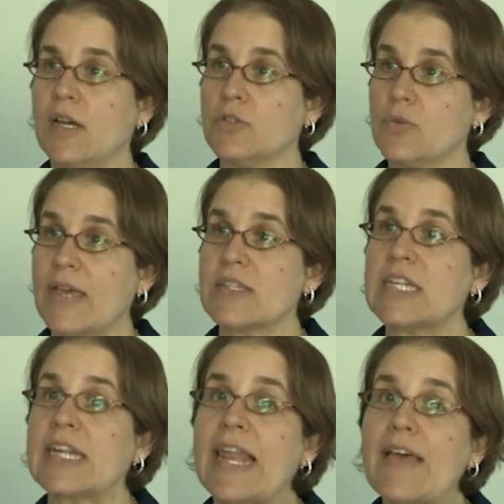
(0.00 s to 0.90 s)

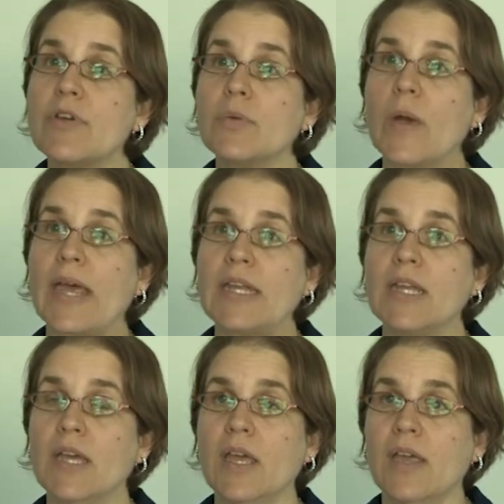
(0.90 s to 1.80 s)
2011 when
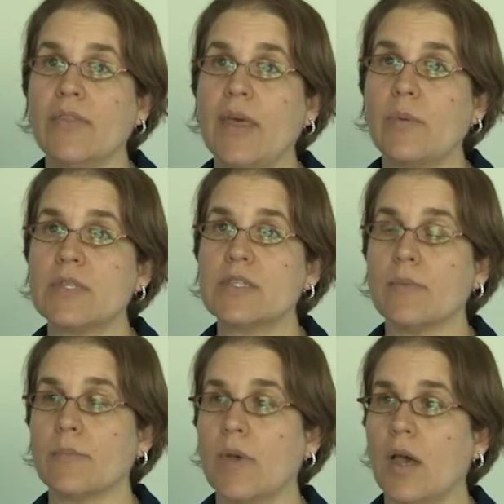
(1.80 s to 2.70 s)
there was
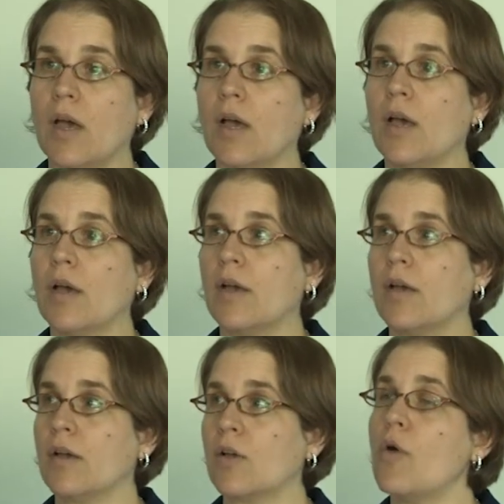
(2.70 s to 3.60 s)
some
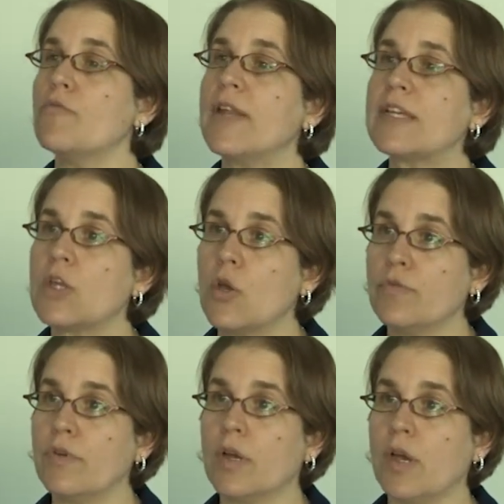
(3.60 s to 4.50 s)
conflict
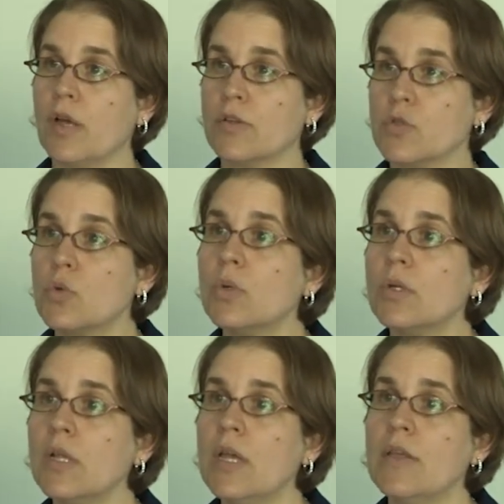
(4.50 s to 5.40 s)
over a
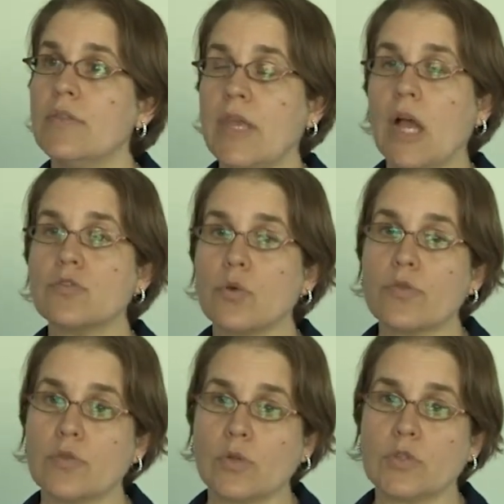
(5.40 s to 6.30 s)
school. The
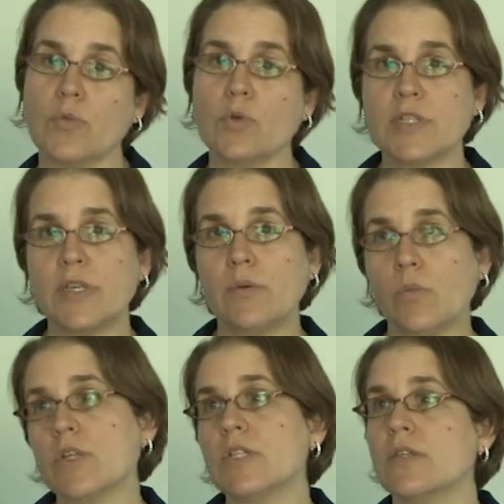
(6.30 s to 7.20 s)
ultra-Orthodox community
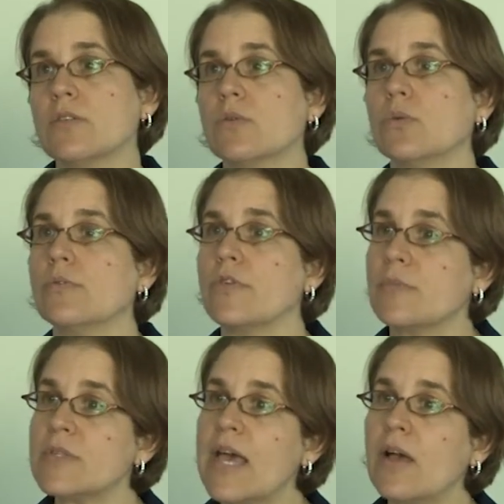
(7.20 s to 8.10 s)
wanted the school for
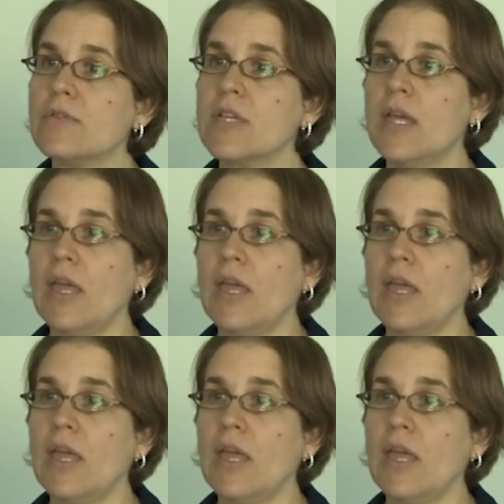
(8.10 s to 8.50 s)
themselves,